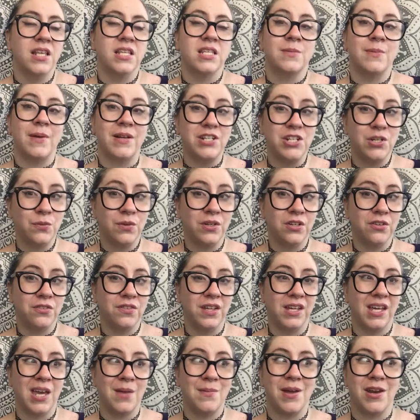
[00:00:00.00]
especially when you're
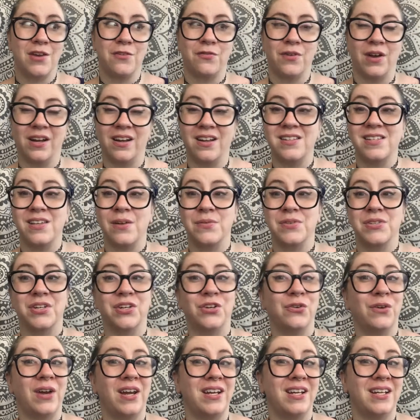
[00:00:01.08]
thinking about a fragrance that was
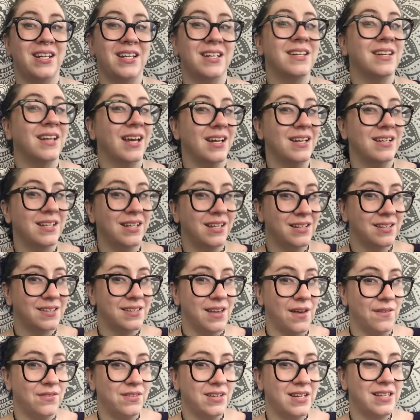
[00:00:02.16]
created in
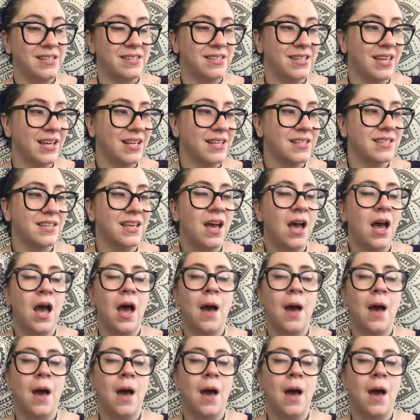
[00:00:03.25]
1976.